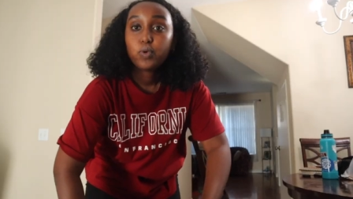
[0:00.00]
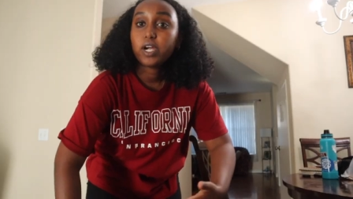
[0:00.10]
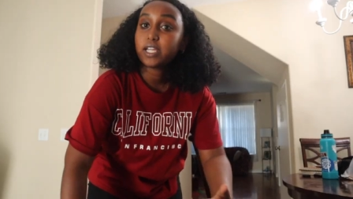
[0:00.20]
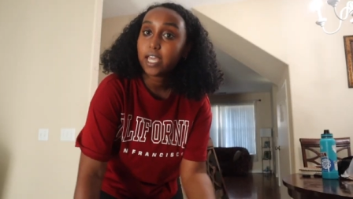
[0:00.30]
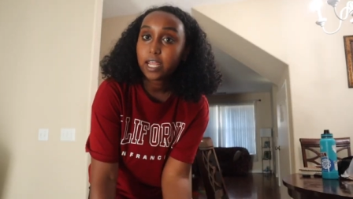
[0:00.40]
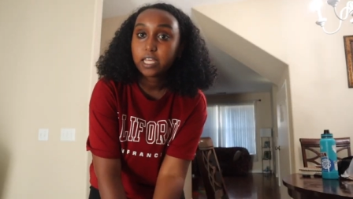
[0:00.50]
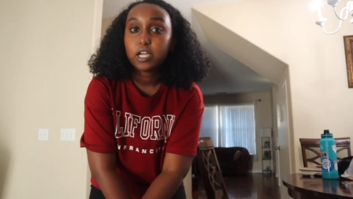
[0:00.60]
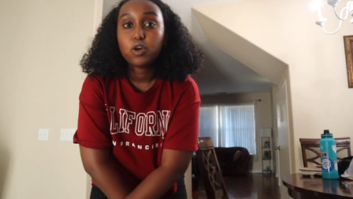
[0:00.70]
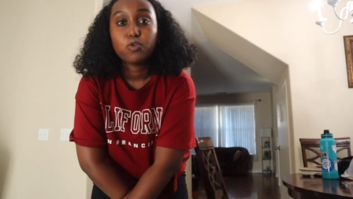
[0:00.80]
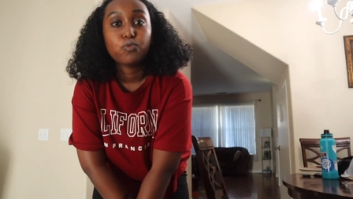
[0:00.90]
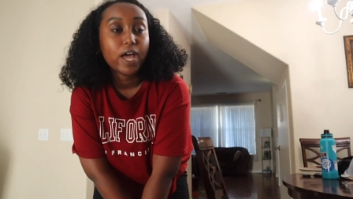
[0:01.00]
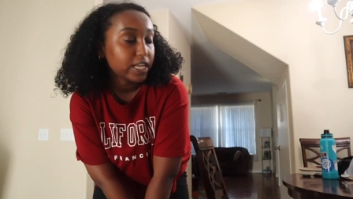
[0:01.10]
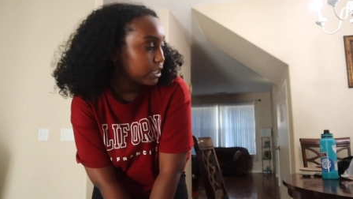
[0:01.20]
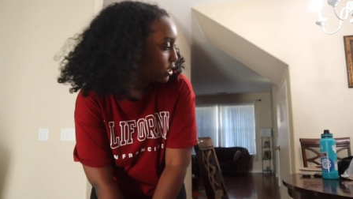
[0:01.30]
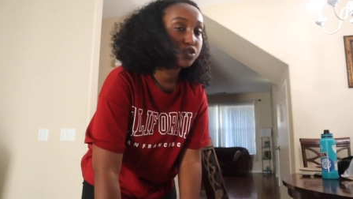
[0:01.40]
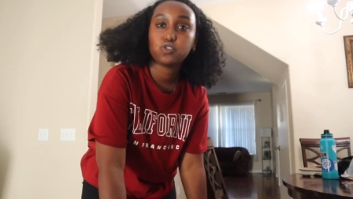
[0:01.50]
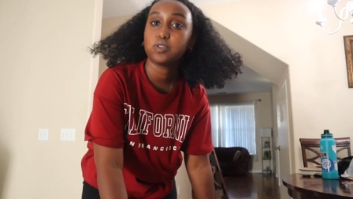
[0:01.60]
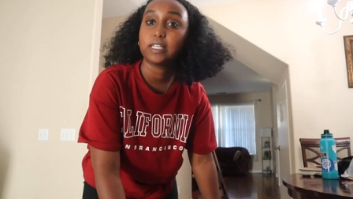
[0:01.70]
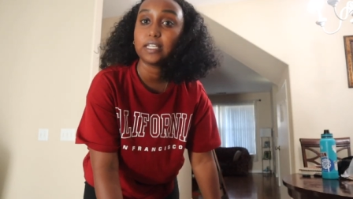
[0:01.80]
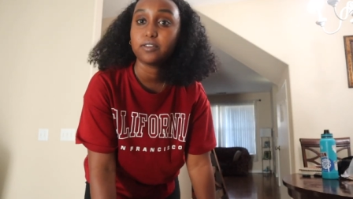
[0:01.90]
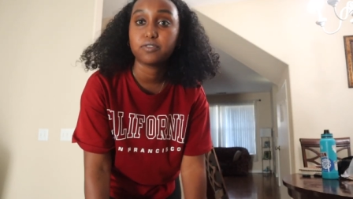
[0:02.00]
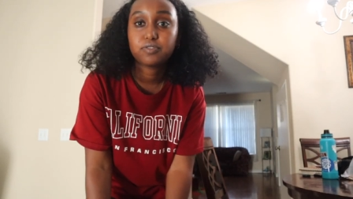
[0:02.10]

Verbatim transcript: We are getting ready to leave.